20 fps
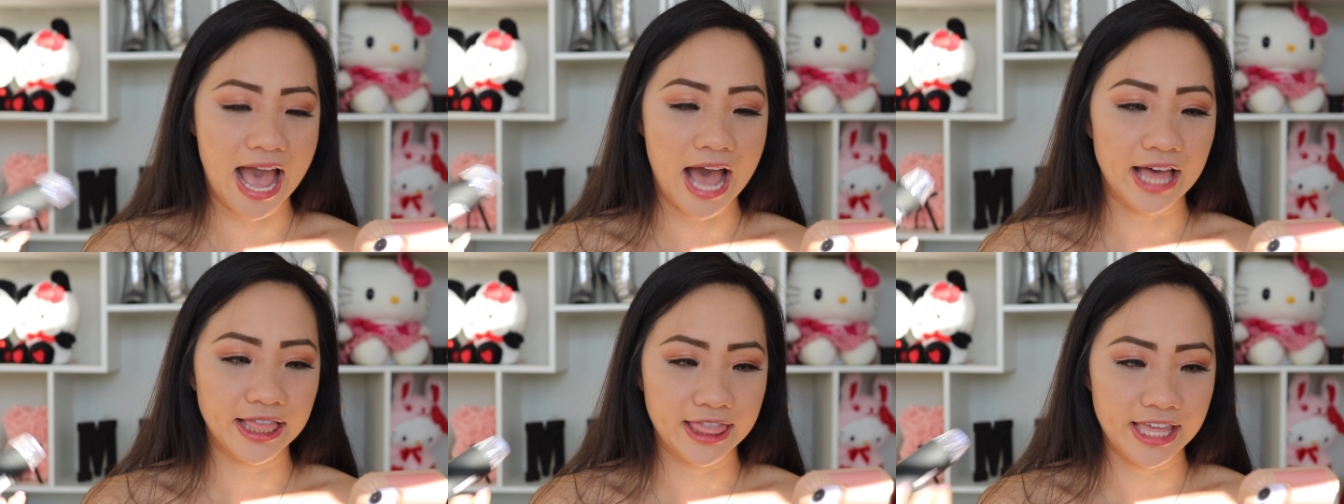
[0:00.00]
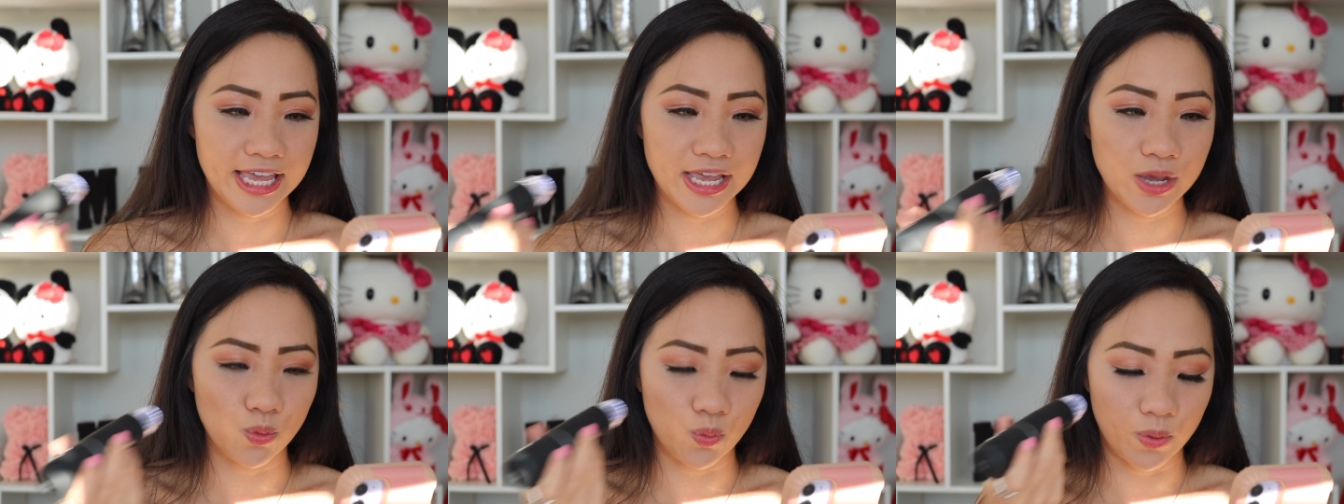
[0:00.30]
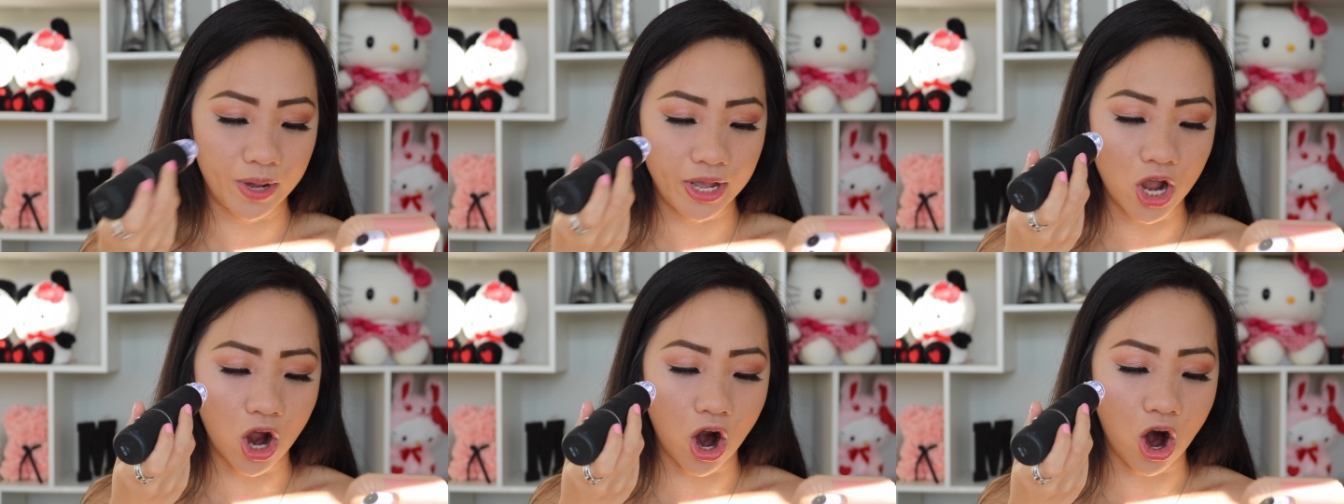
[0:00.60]
I think
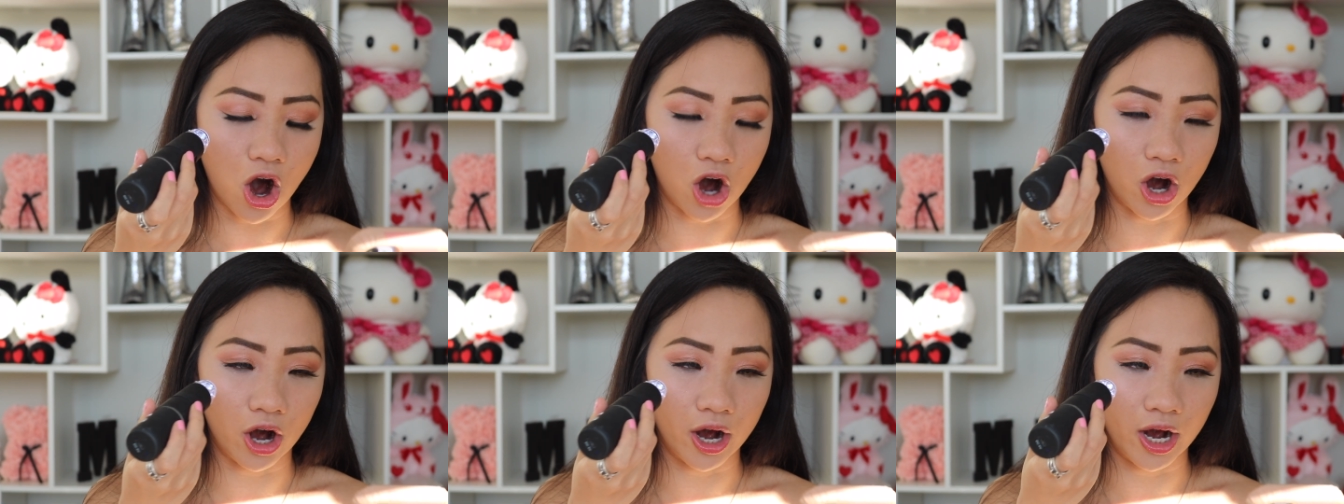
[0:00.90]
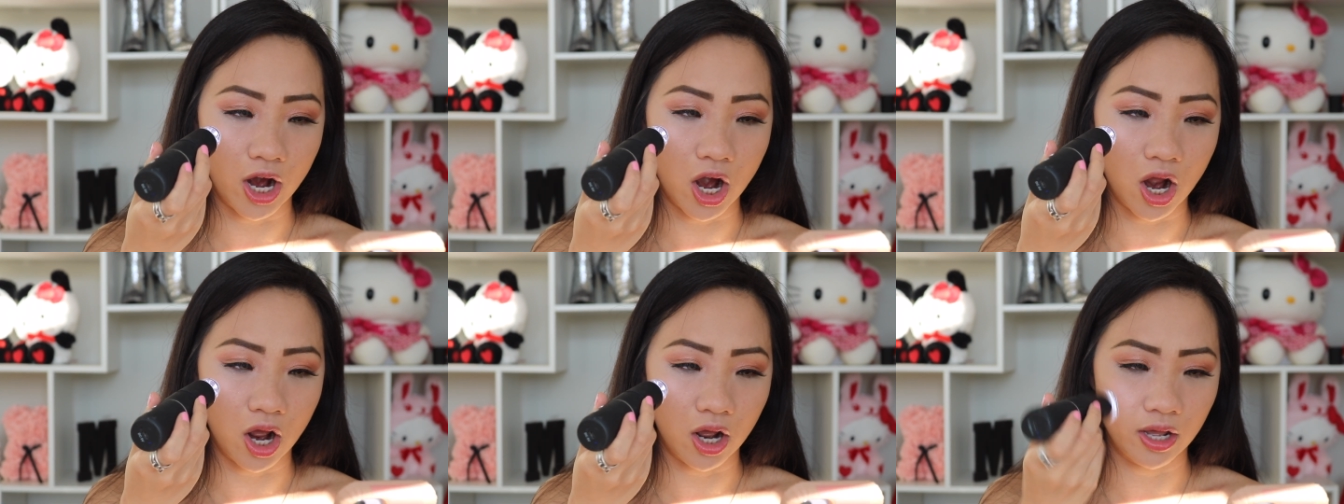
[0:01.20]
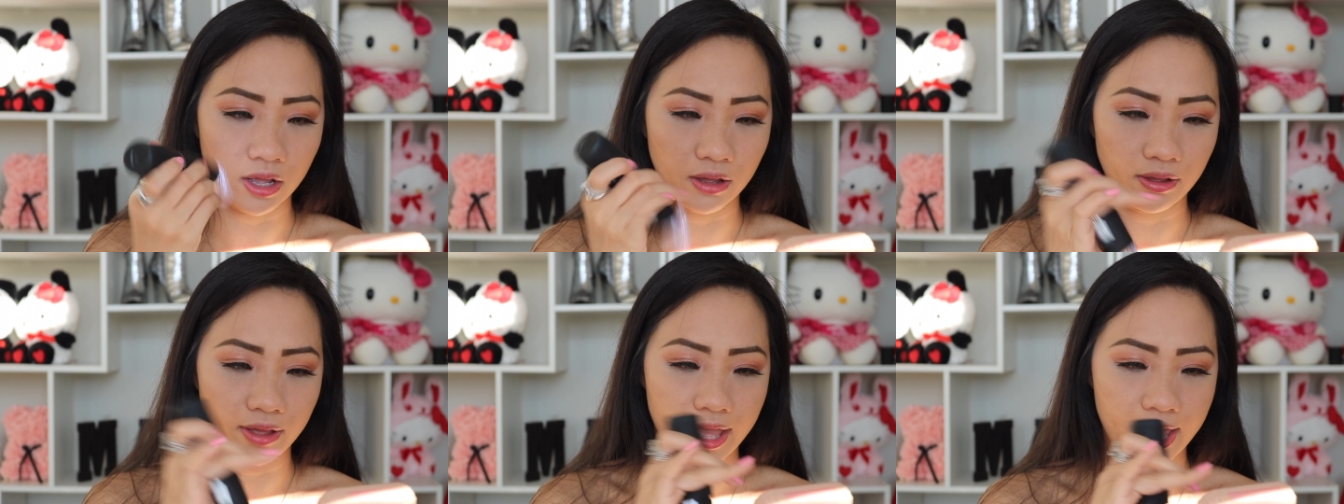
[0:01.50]
we are
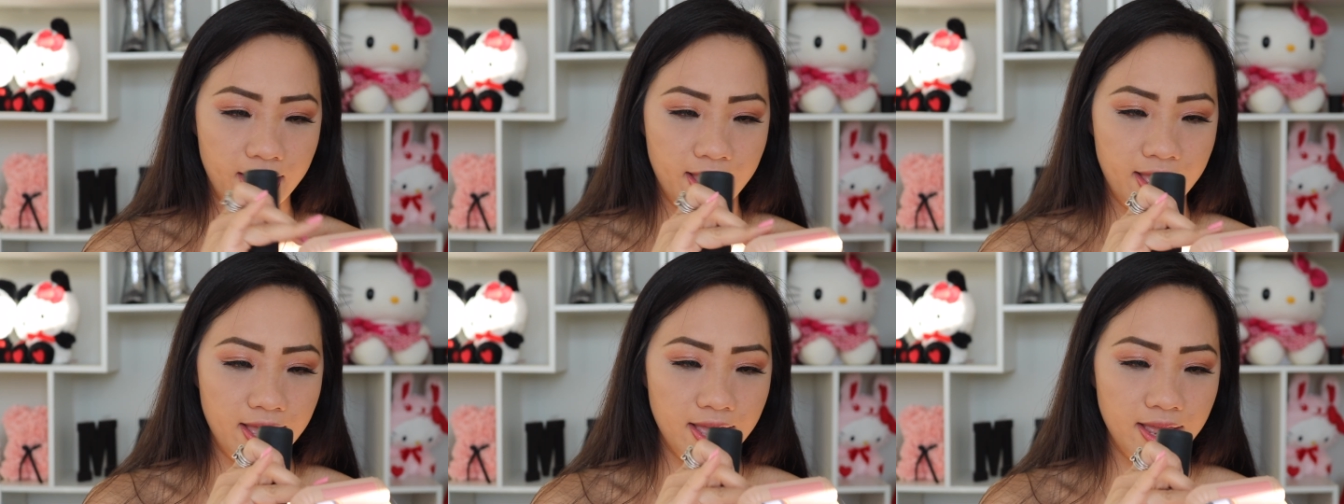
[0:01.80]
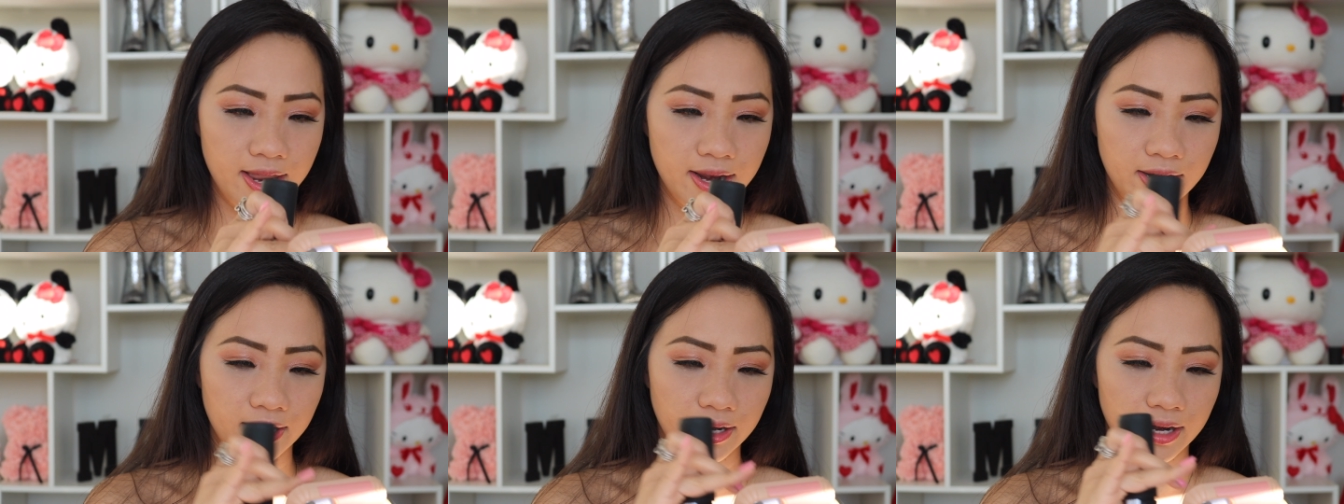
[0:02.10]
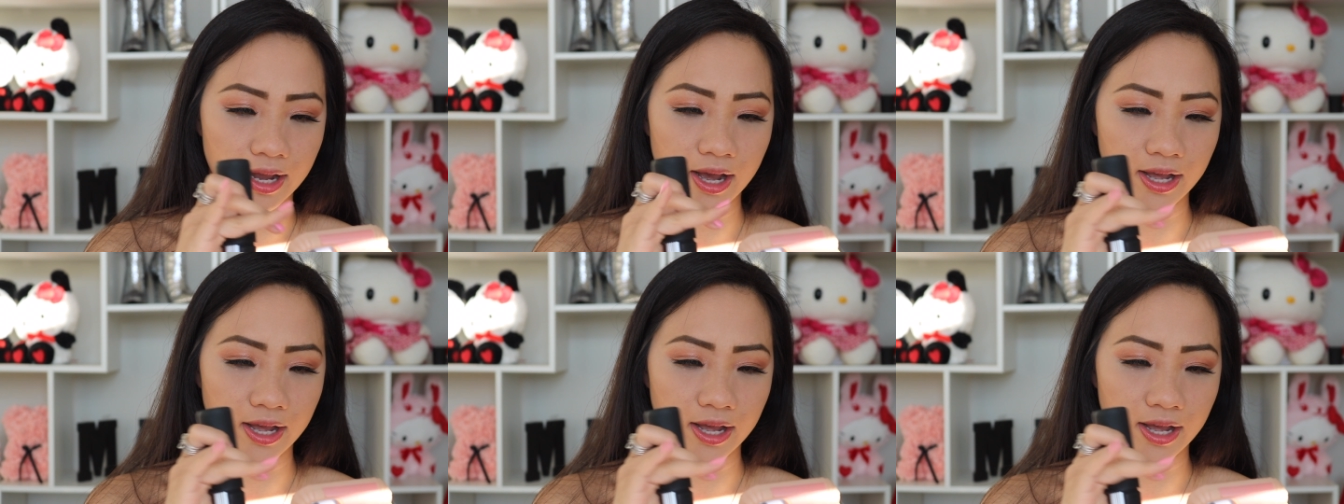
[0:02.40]
in.